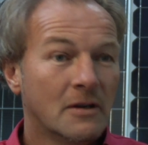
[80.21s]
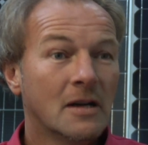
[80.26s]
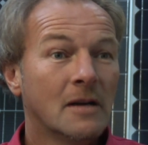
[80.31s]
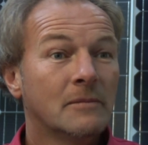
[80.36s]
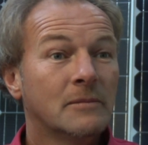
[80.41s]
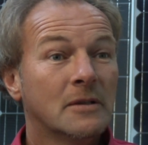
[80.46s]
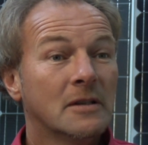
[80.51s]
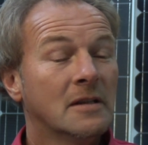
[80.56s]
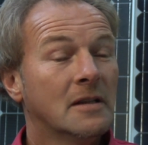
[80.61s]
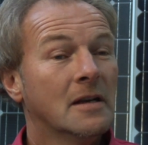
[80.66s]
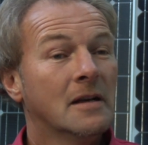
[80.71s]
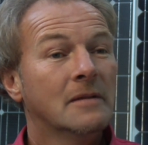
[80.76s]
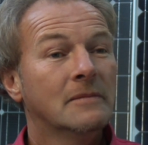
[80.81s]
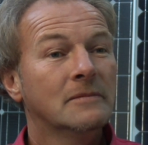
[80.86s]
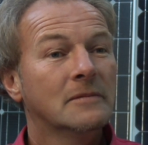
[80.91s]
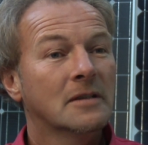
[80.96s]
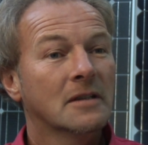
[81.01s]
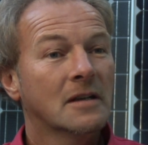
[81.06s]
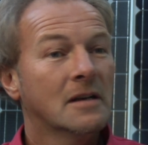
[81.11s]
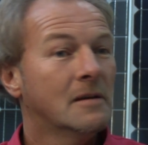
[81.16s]
it up to them
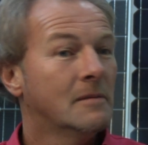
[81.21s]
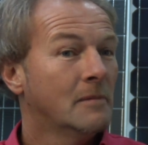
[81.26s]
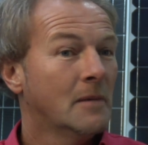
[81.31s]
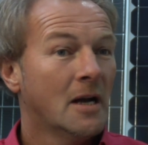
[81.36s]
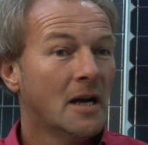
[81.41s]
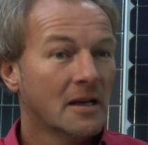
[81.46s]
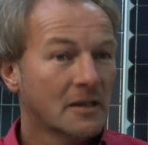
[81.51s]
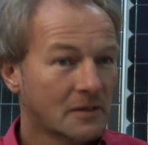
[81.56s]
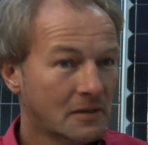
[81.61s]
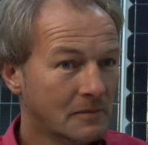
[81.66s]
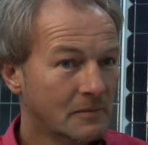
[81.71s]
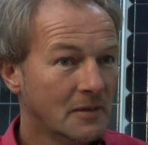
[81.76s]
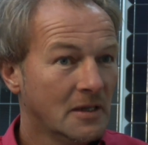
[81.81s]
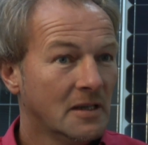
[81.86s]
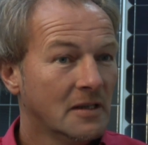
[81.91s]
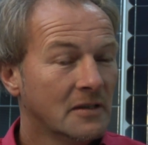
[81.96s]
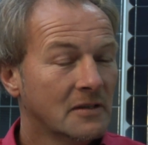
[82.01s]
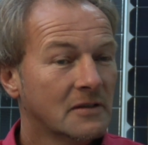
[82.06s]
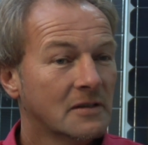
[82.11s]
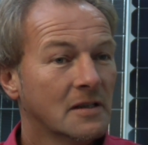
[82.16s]
to come back to
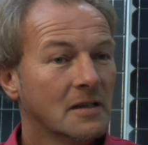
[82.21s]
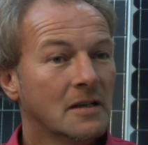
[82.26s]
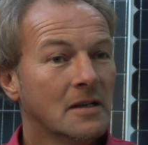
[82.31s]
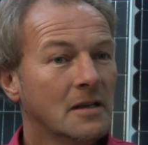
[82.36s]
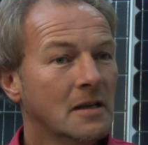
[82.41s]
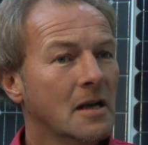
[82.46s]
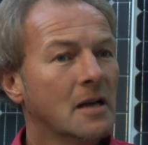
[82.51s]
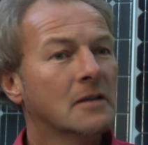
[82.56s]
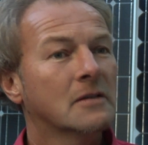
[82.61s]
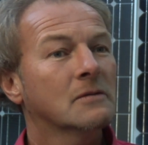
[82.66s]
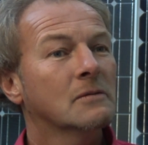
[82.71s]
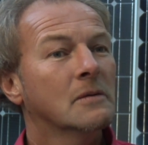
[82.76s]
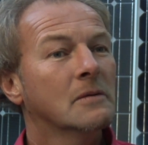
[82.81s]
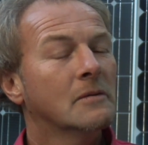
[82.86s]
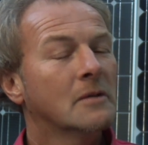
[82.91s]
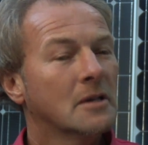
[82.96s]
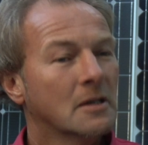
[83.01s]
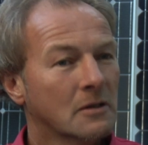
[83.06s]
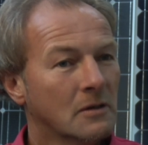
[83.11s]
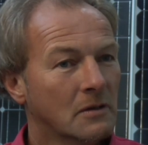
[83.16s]
me and say, yes, we
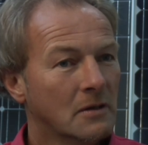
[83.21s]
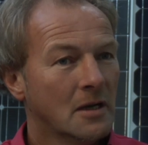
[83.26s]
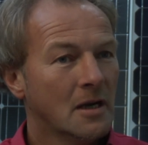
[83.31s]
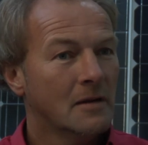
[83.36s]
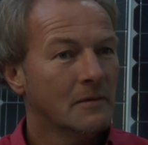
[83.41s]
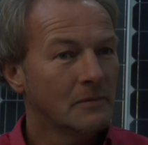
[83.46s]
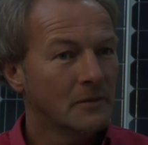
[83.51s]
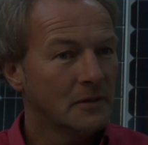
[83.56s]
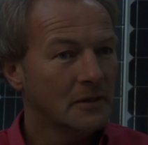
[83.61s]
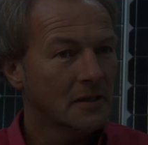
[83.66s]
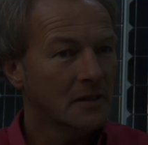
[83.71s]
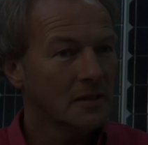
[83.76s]
want to go ahead with